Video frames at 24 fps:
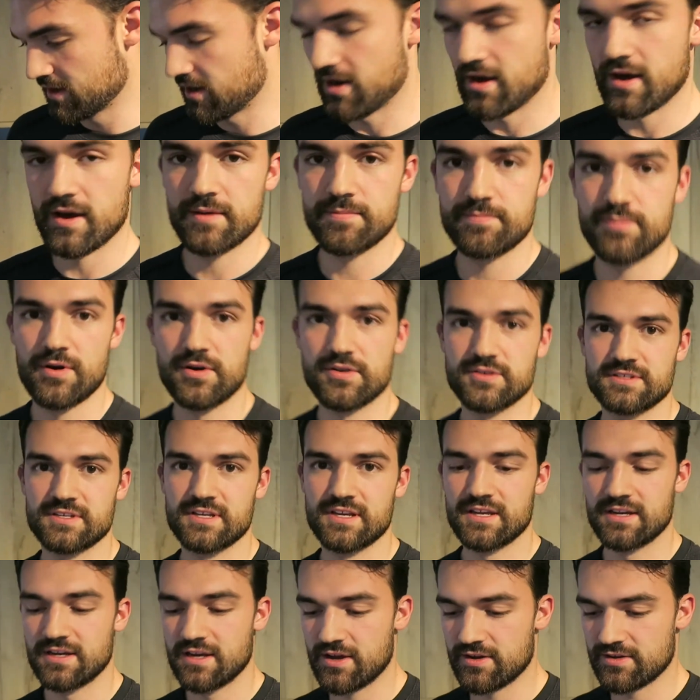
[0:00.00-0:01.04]
High
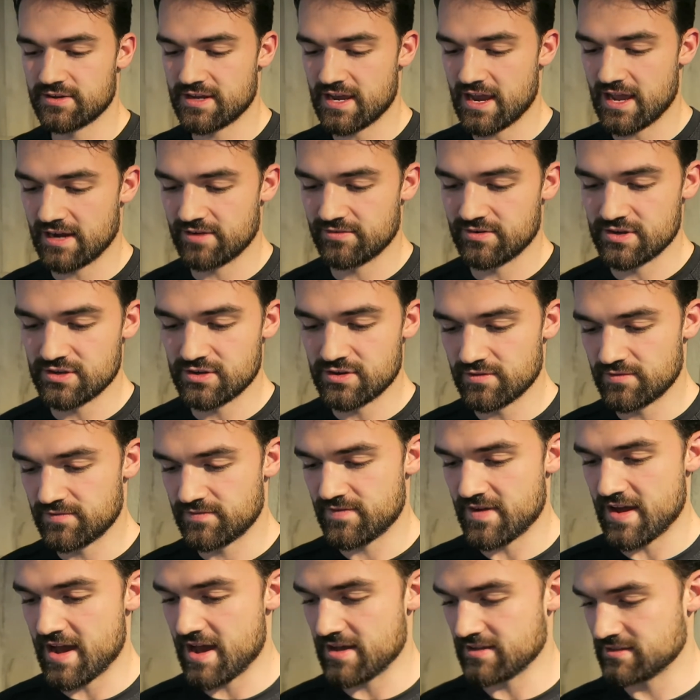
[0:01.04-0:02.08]
protein, low calorie, good
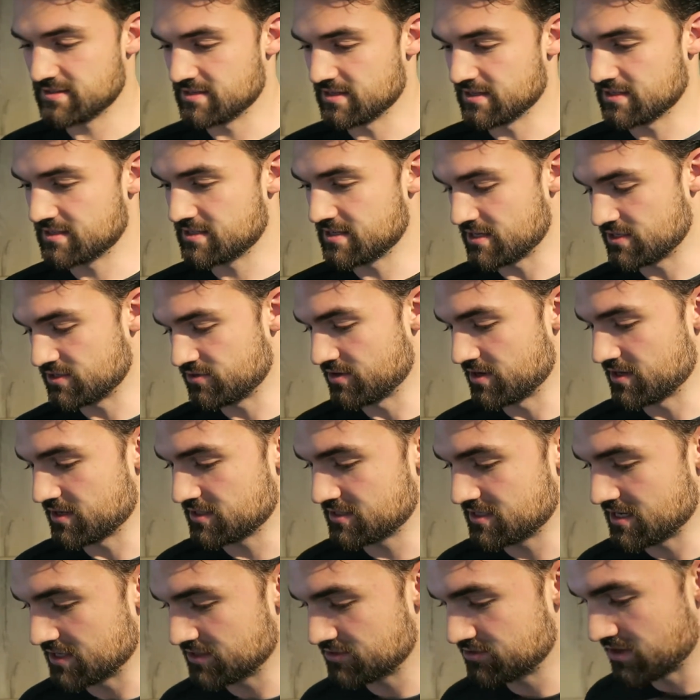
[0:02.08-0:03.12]
fats, et cetera,
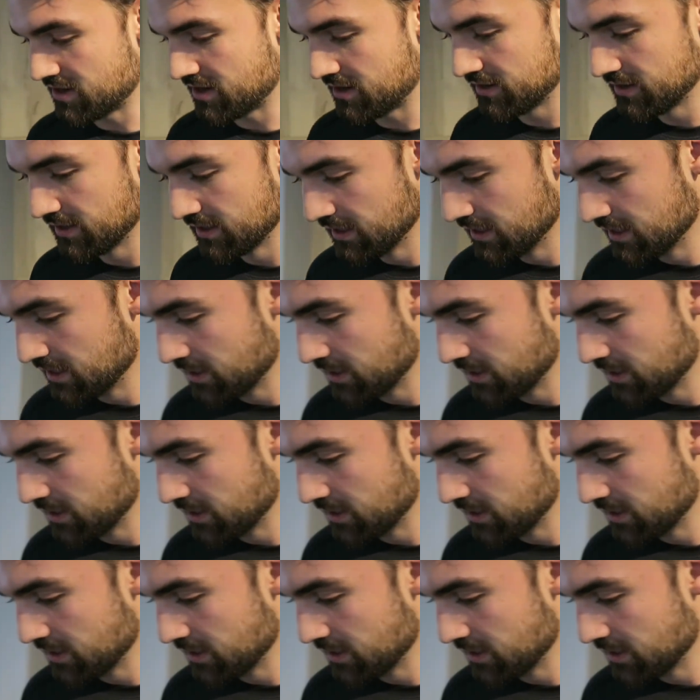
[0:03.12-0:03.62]
et cetera.